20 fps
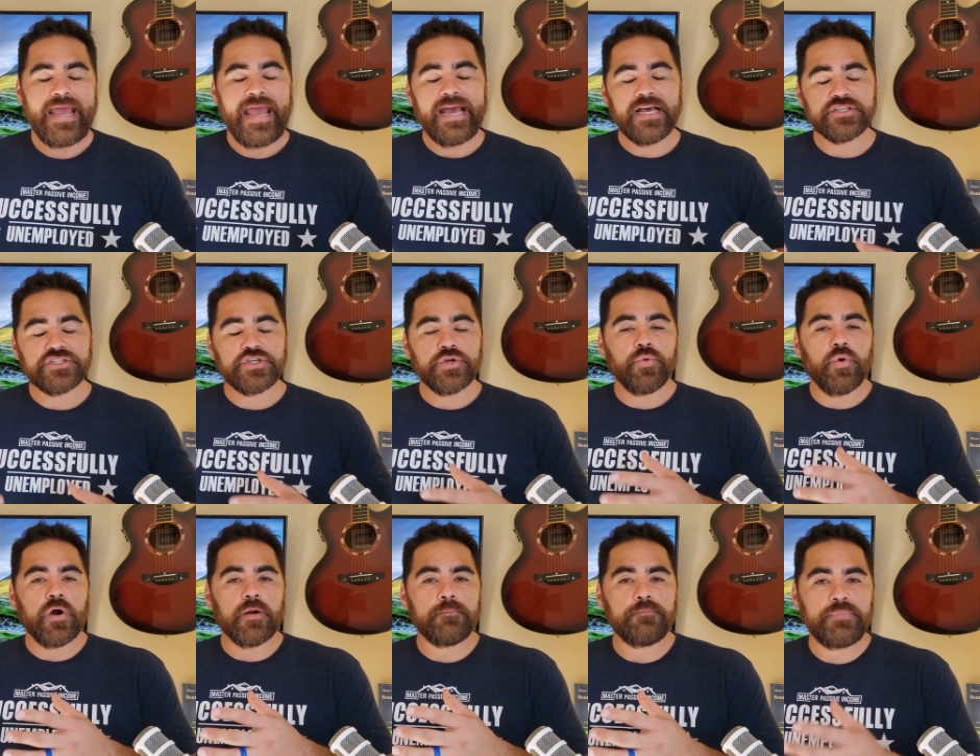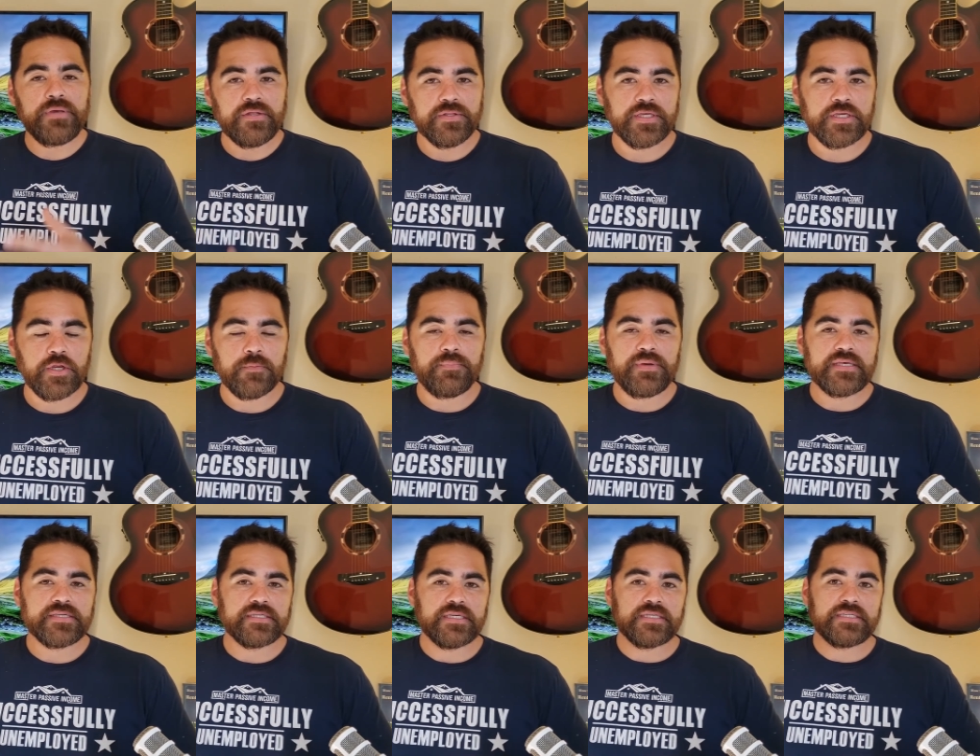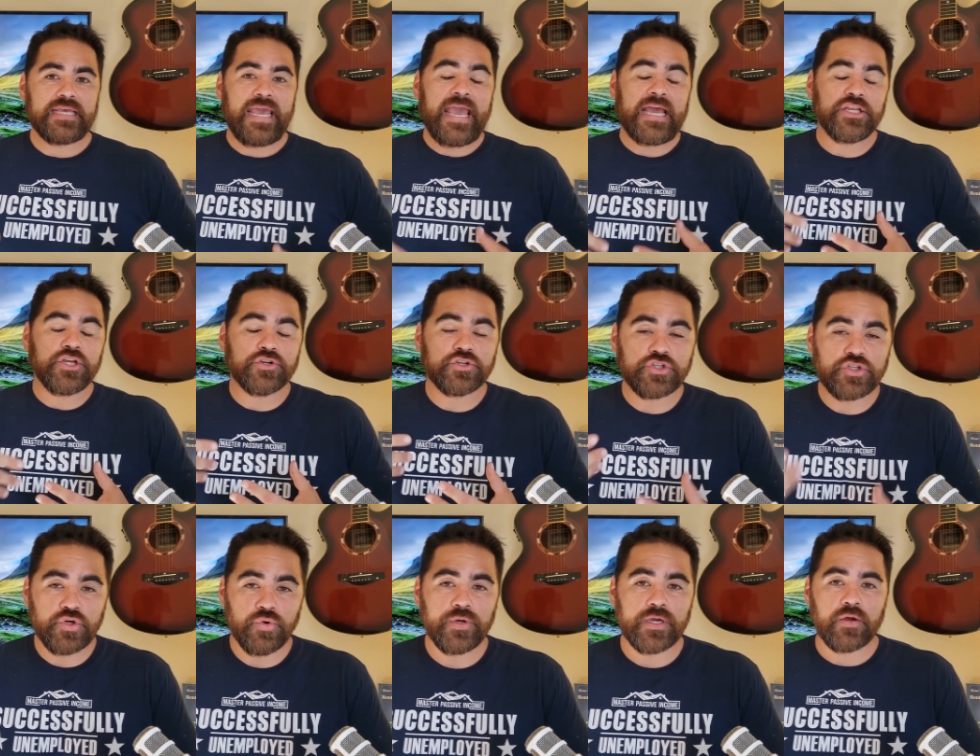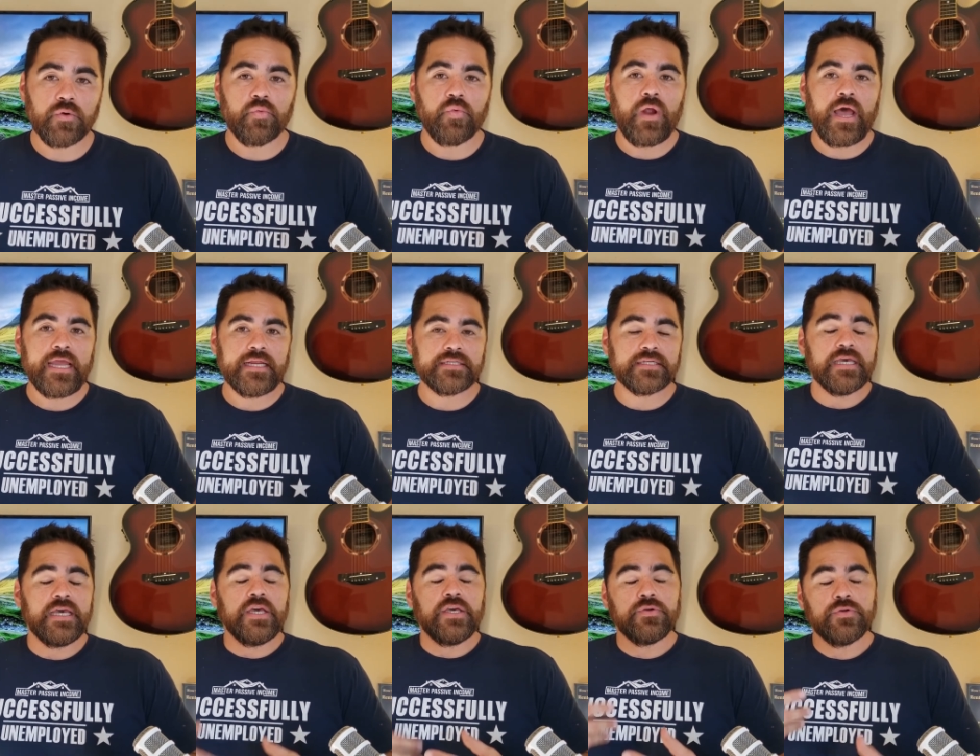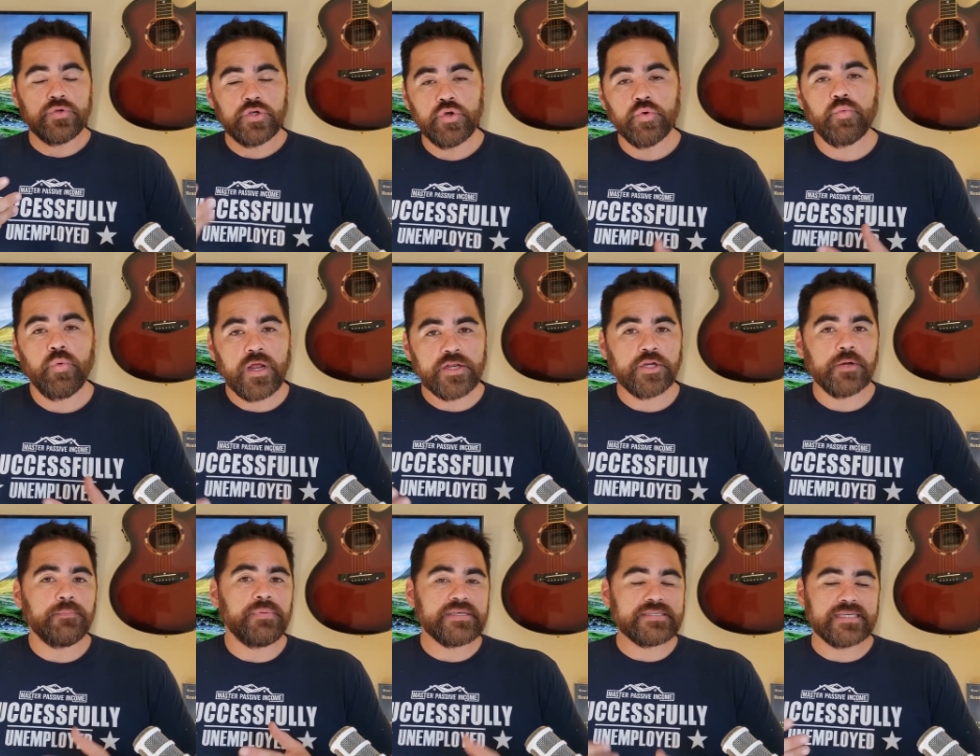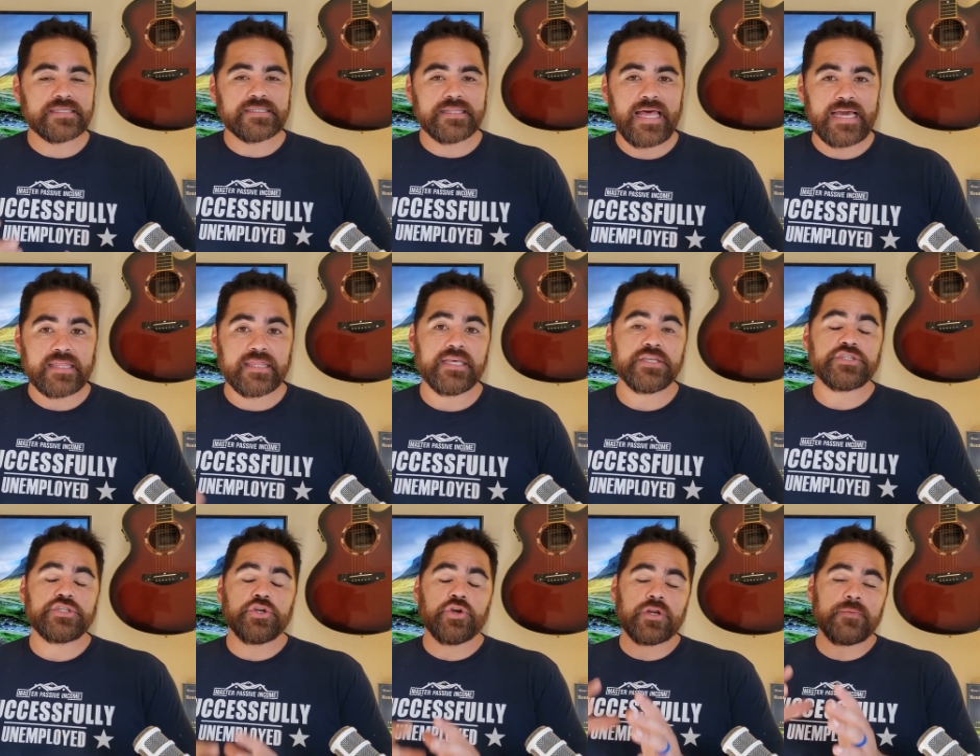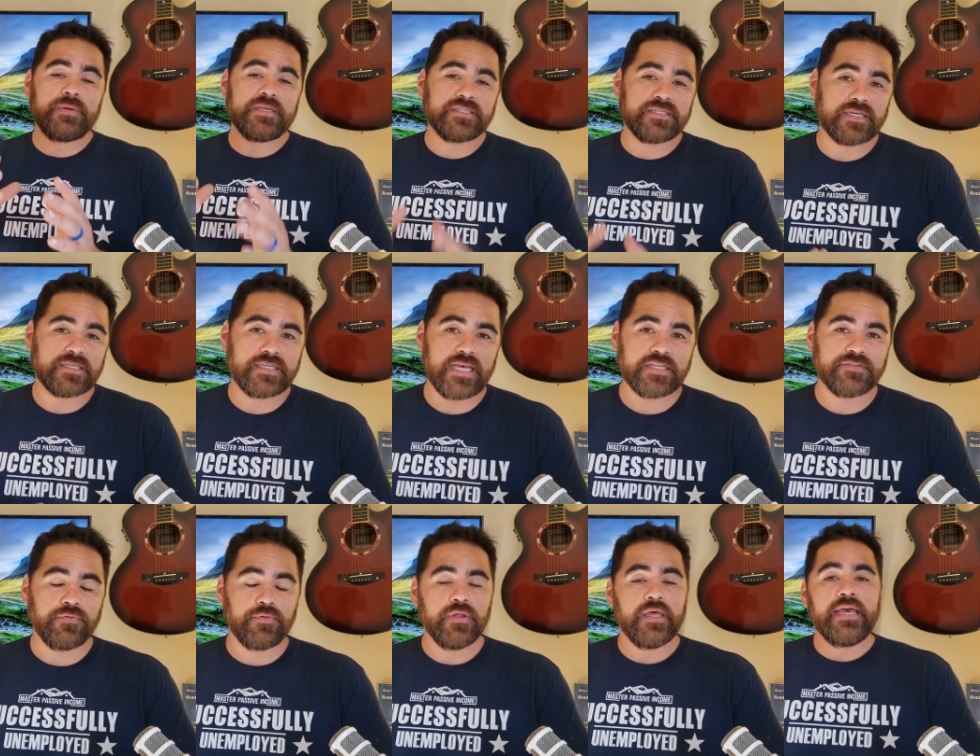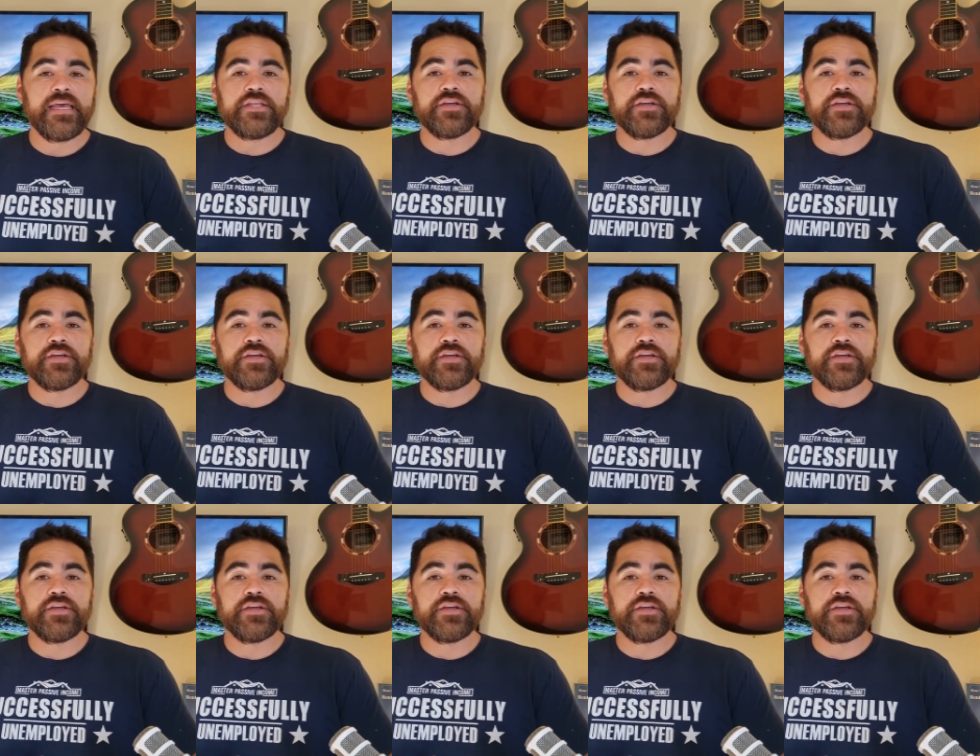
as you are building your business and you're doing it right, you run your business like this, you're gonna be successful.